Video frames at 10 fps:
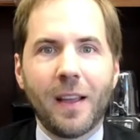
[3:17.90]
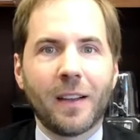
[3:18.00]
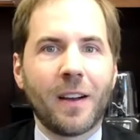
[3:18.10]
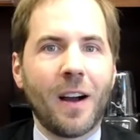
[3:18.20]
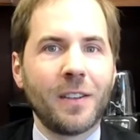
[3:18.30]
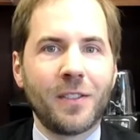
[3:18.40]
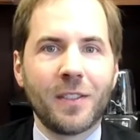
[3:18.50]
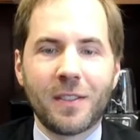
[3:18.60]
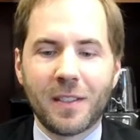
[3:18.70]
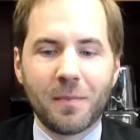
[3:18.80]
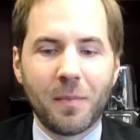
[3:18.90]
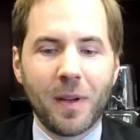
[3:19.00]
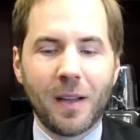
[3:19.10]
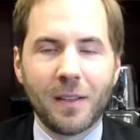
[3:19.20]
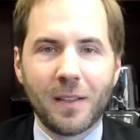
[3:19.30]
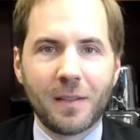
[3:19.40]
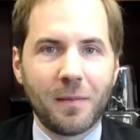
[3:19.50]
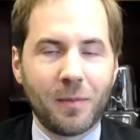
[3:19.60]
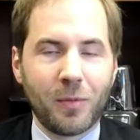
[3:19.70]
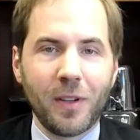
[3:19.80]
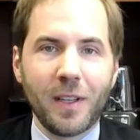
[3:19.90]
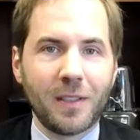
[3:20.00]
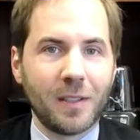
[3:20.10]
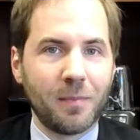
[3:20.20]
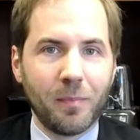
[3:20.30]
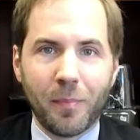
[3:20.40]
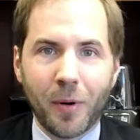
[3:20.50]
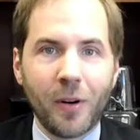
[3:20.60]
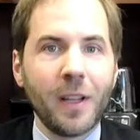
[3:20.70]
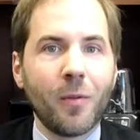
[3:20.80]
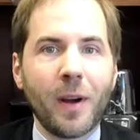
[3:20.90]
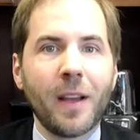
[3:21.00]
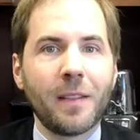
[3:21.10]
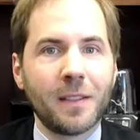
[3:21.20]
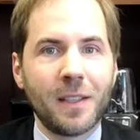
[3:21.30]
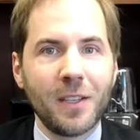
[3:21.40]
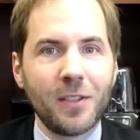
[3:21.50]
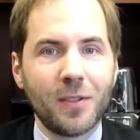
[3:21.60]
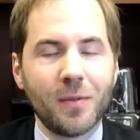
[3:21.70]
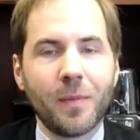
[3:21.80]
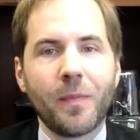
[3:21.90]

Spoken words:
and can cause just this, it's just burning away at this tissue.